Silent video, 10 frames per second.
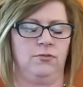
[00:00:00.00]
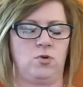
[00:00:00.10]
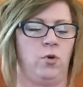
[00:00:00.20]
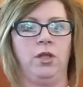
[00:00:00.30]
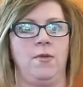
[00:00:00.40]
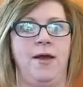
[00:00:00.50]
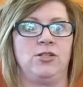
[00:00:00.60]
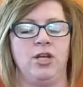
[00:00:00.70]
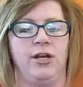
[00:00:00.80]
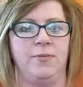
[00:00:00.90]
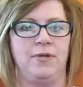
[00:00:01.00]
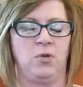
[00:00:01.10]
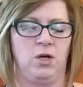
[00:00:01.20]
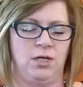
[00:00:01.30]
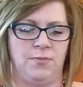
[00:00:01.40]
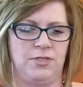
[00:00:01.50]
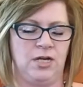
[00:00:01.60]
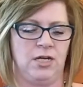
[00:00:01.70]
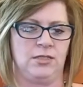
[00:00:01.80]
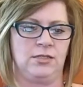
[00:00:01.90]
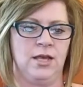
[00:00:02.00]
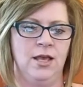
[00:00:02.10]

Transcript: twirling imaginary batons.